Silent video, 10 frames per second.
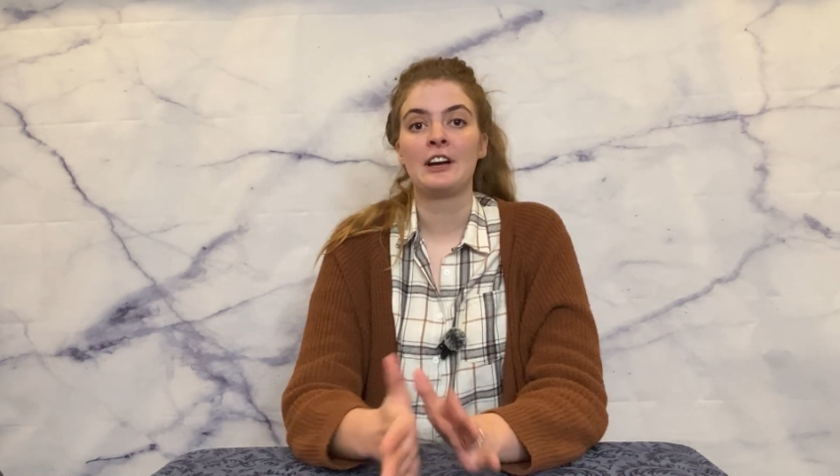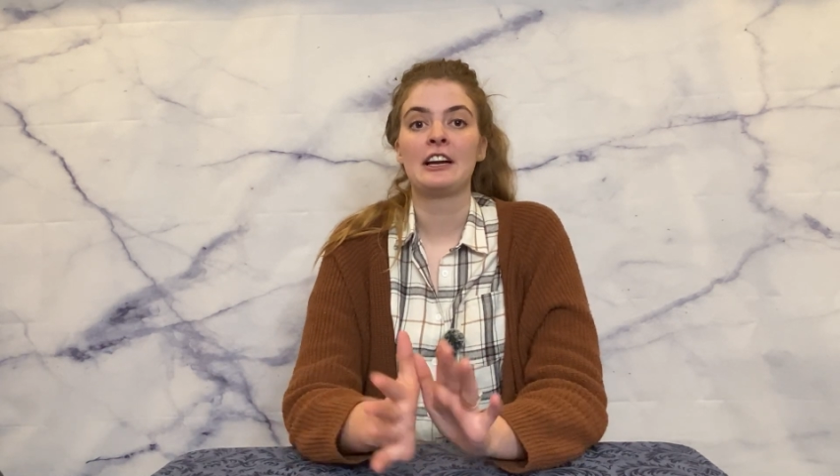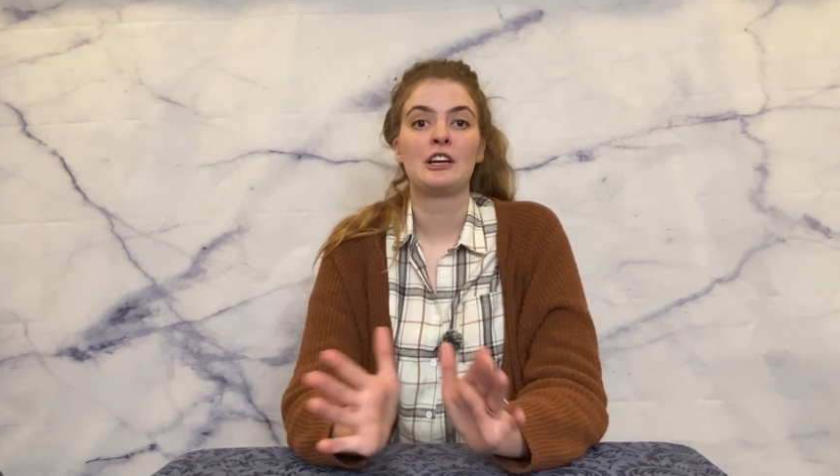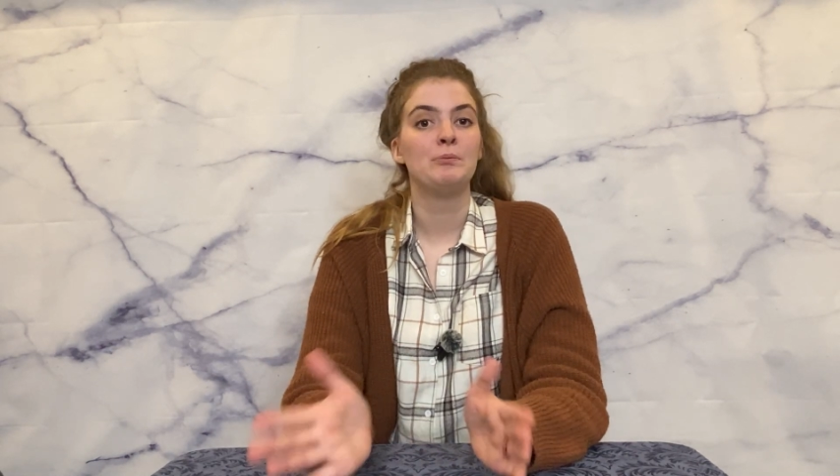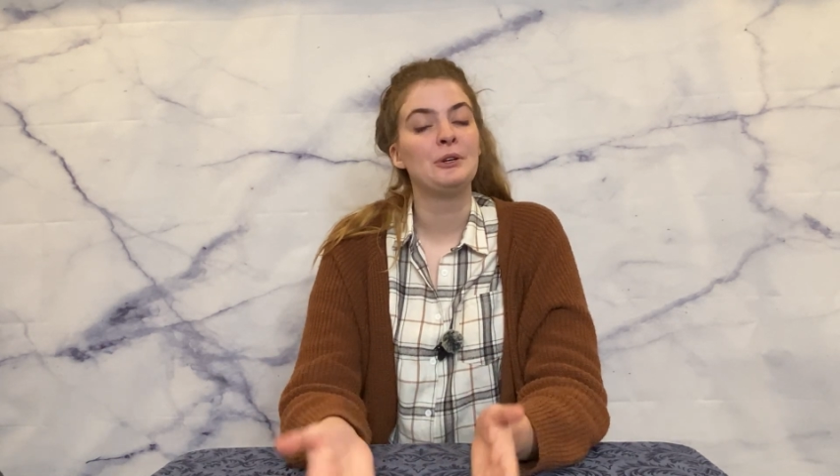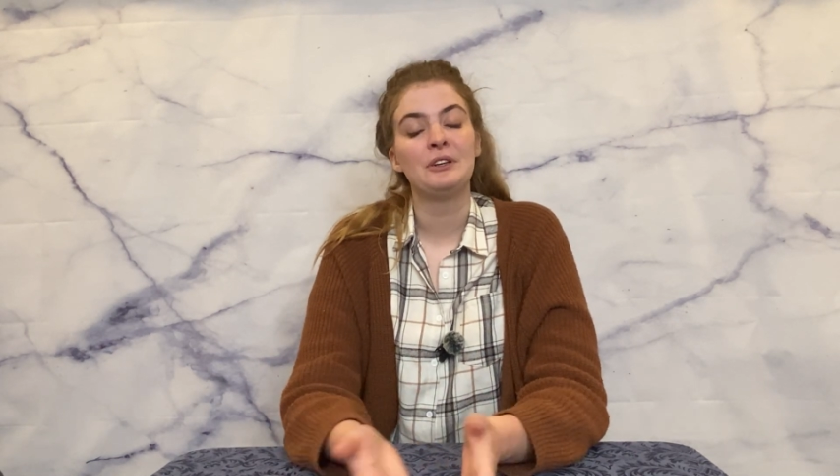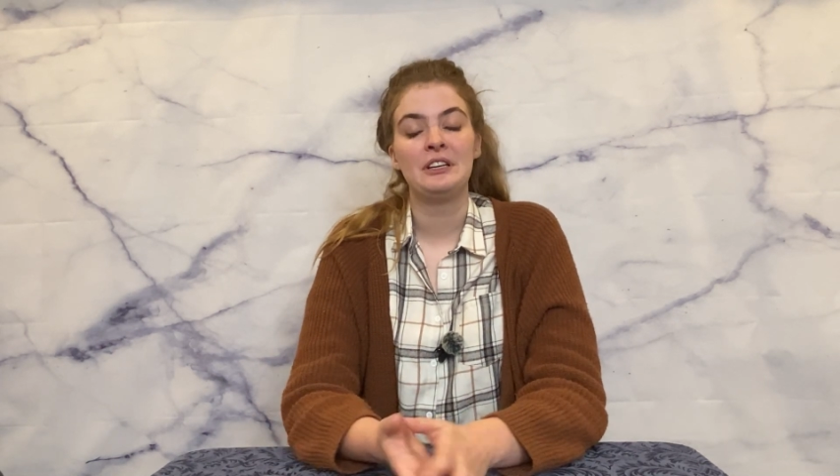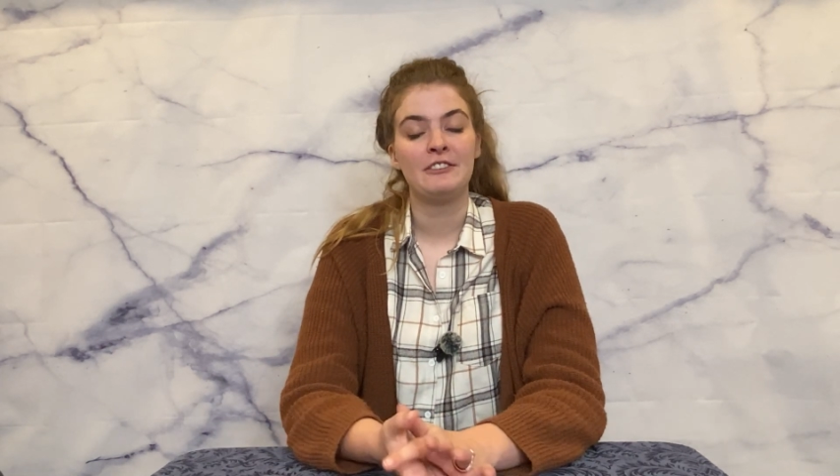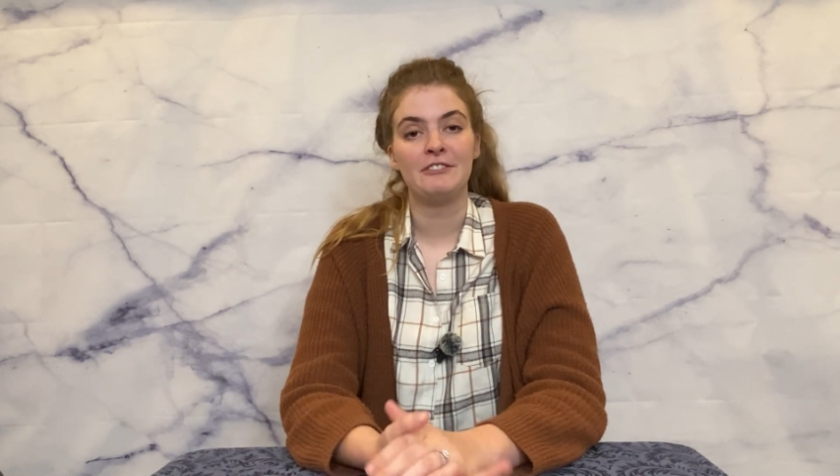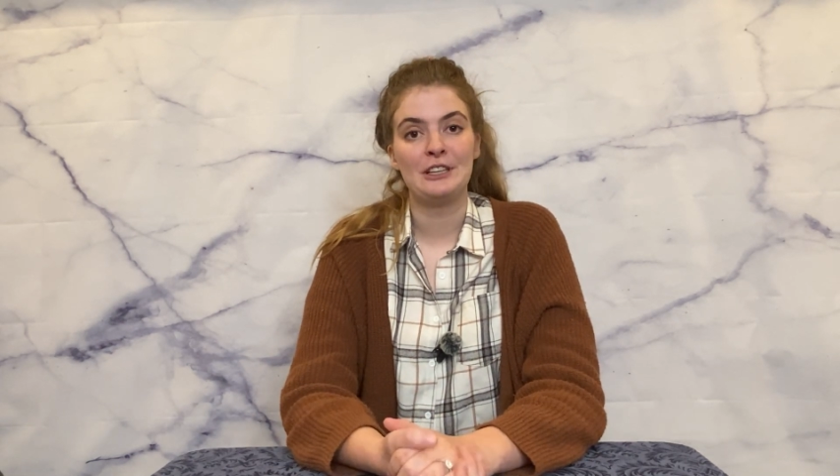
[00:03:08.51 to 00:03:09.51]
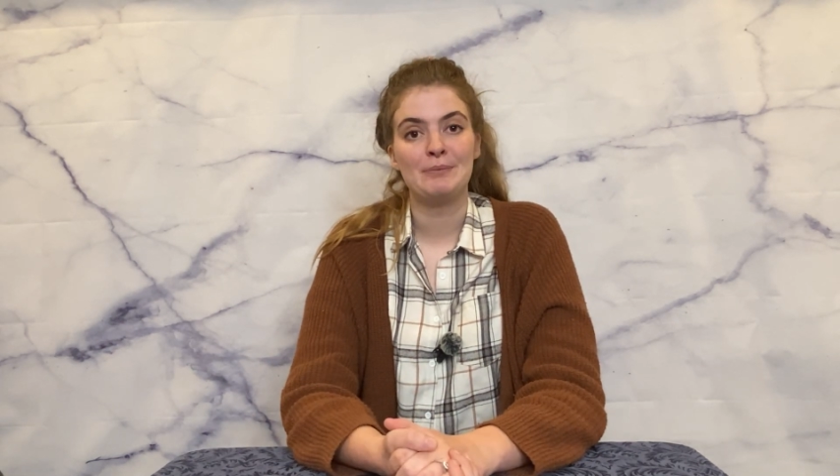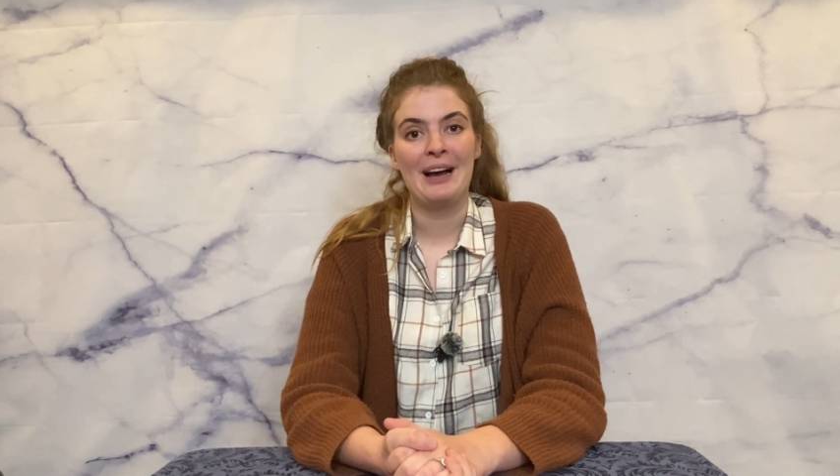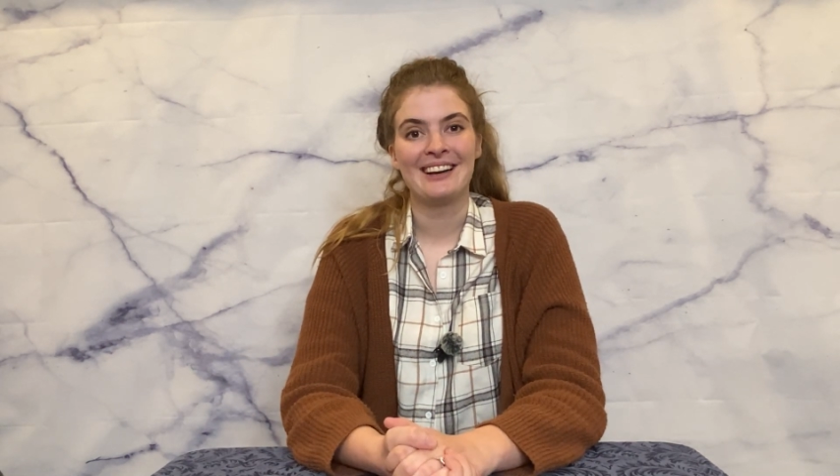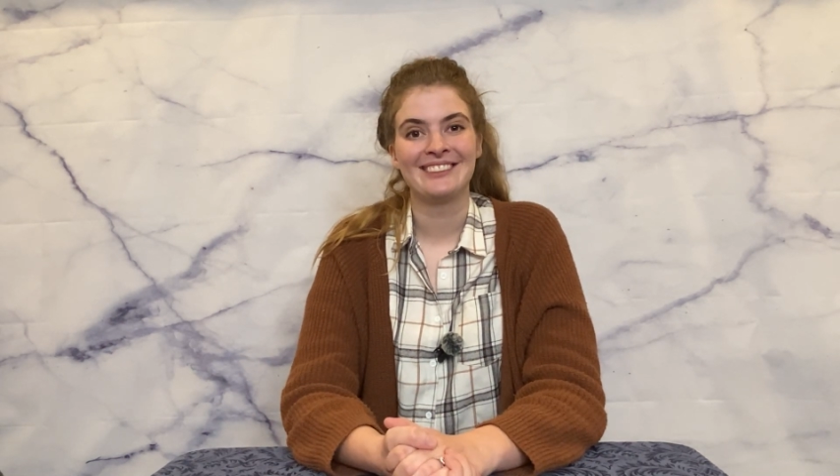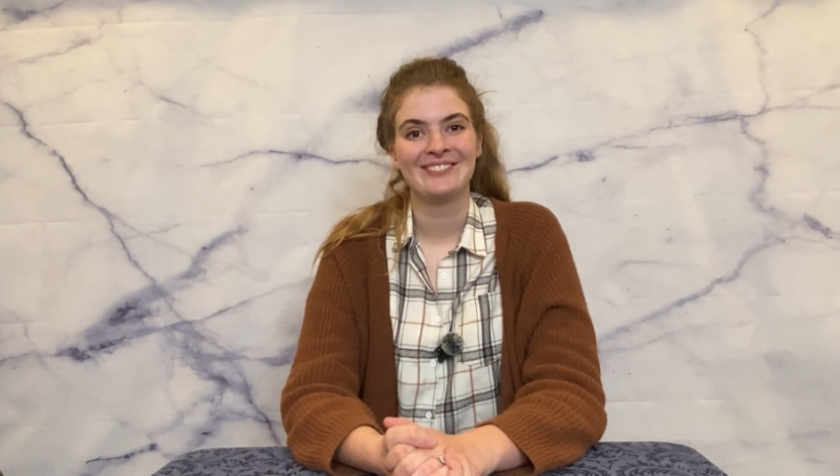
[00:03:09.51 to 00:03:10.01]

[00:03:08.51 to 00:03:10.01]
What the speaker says: kind of community feedback.